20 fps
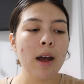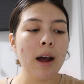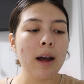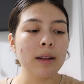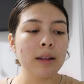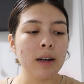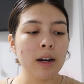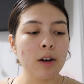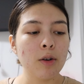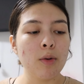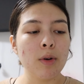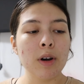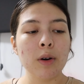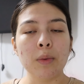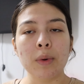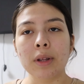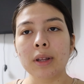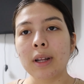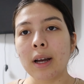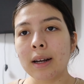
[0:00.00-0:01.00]
and then I go in
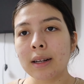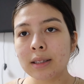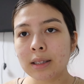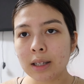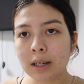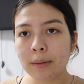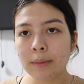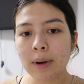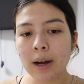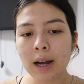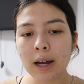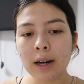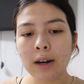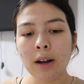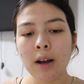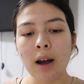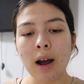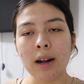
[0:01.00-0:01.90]
with niacinamide.